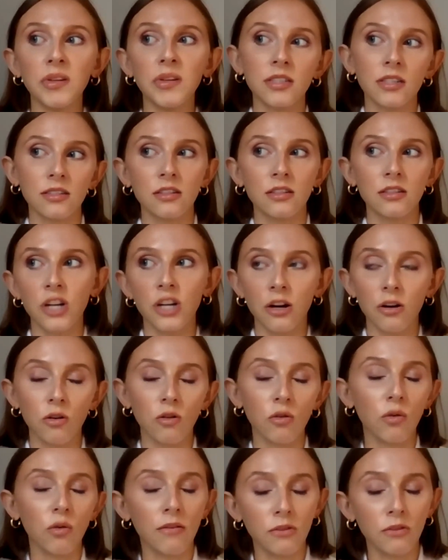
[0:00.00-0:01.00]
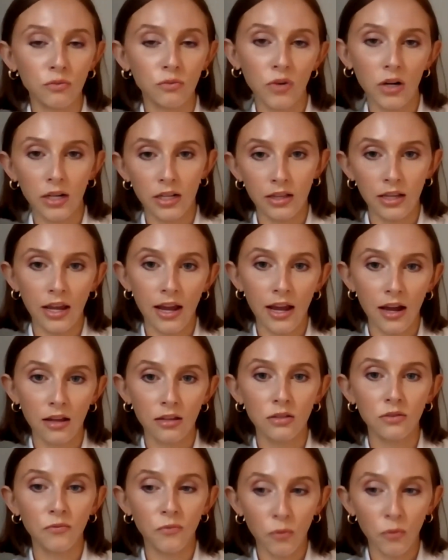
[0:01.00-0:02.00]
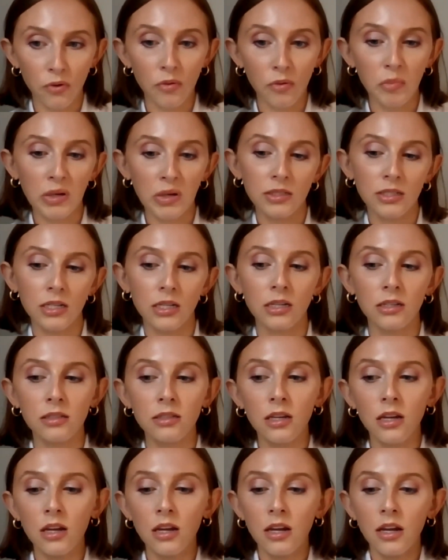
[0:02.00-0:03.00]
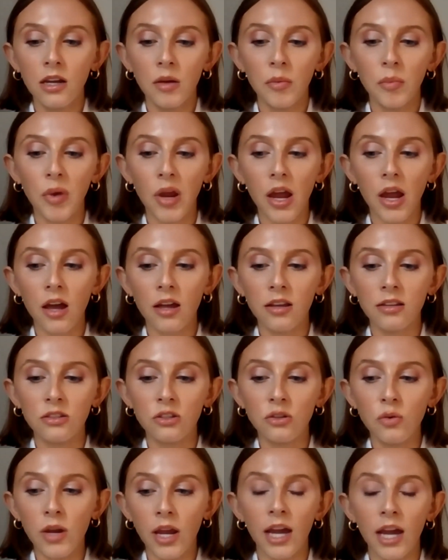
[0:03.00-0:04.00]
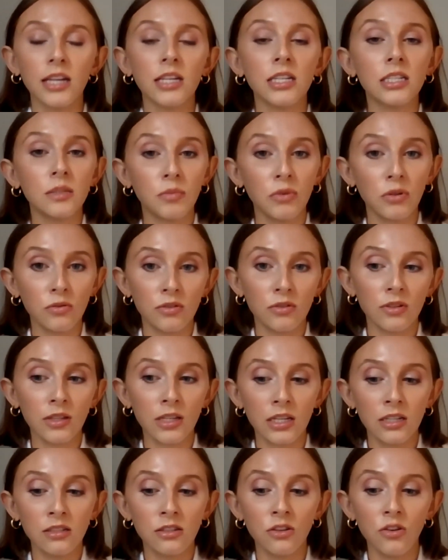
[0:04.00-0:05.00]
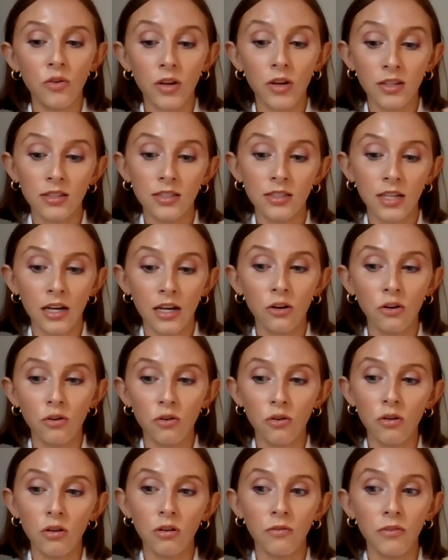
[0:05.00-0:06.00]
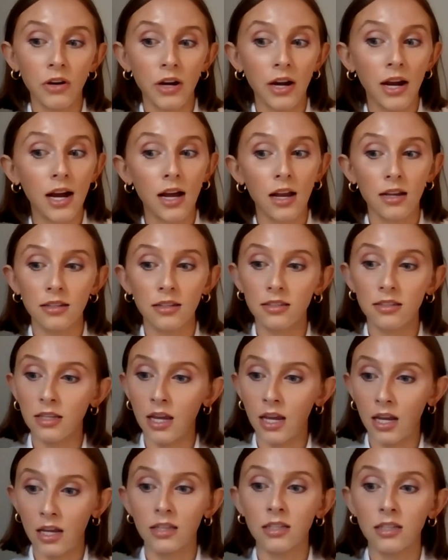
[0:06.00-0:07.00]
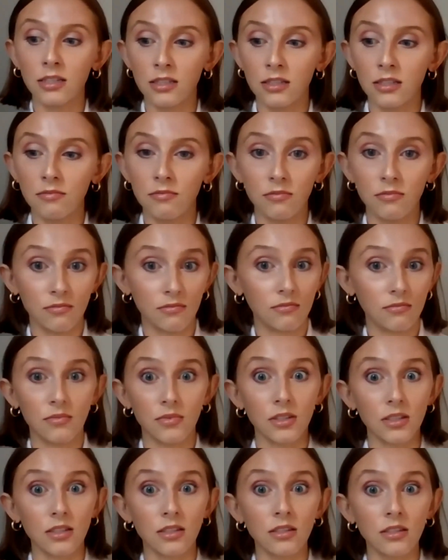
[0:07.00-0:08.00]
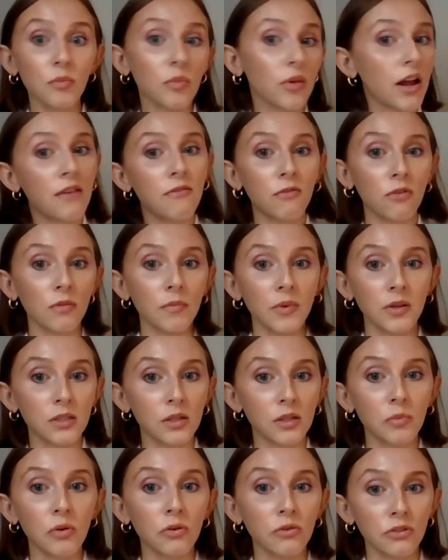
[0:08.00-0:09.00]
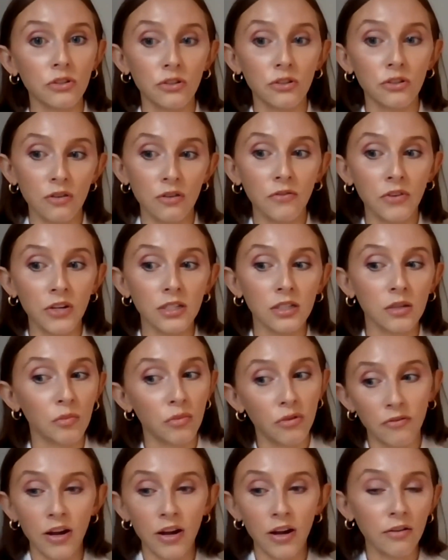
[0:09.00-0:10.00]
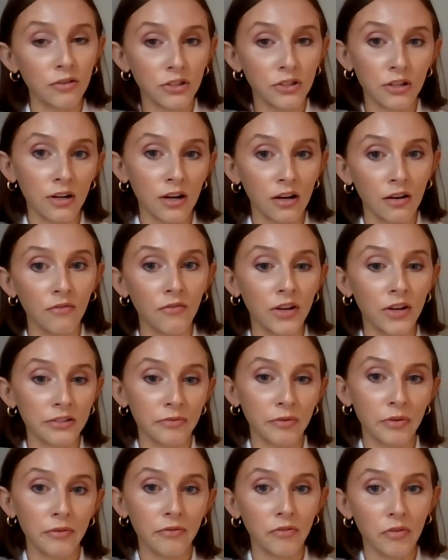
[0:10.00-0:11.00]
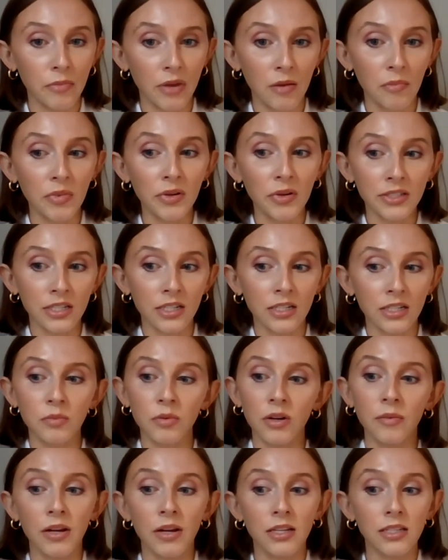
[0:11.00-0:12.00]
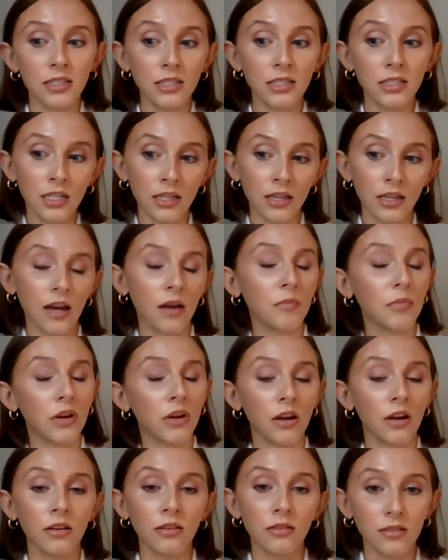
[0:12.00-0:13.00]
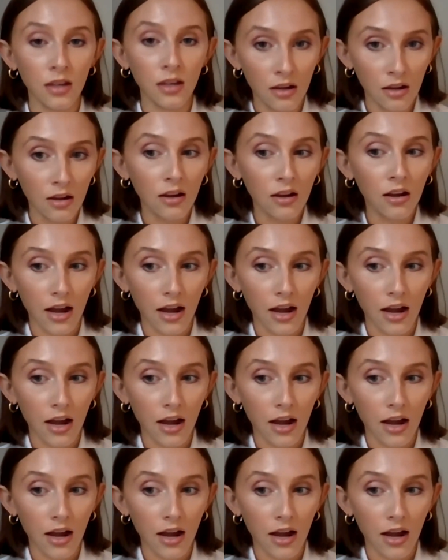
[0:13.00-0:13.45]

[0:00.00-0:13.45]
the business in general, whoever's running the ads for the business, because you can dispute the leads and you can say to Google very honestly, hey, this is a platform that's supposed to service and provide return on investment for my business, but I'm not seeing that because